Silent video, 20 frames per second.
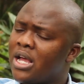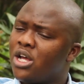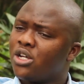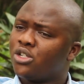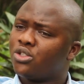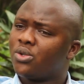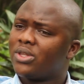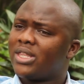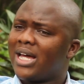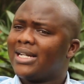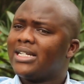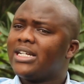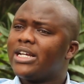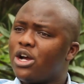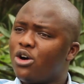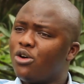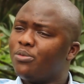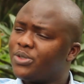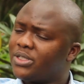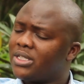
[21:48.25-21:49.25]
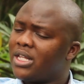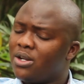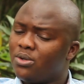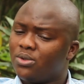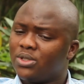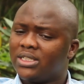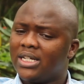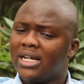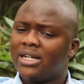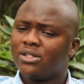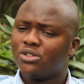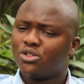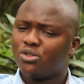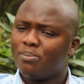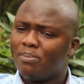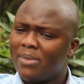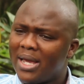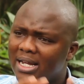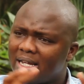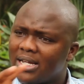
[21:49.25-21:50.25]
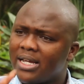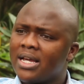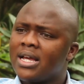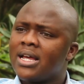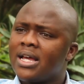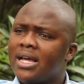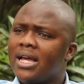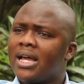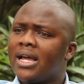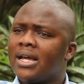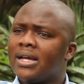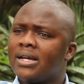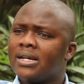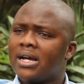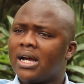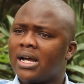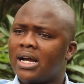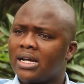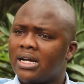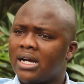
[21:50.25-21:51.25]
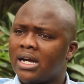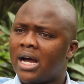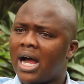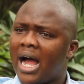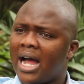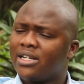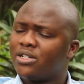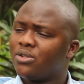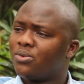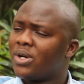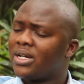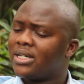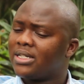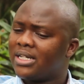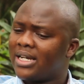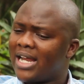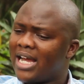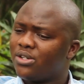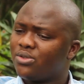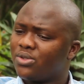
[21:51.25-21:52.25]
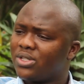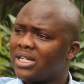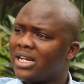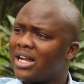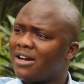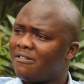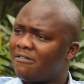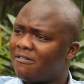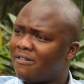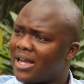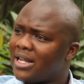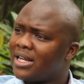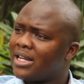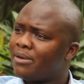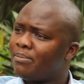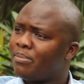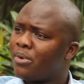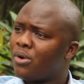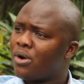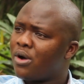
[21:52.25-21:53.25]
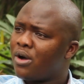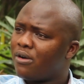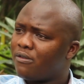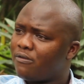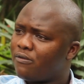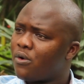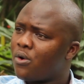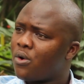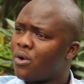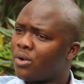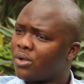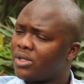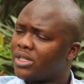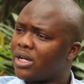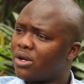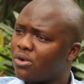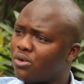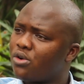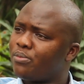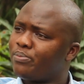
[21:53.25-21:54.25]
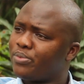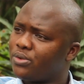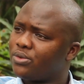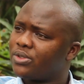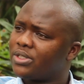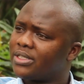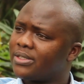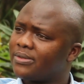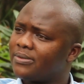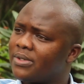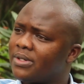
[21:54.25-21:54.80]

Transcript: So that helps the Lucerne to make adequate nitrogen available for the crop use.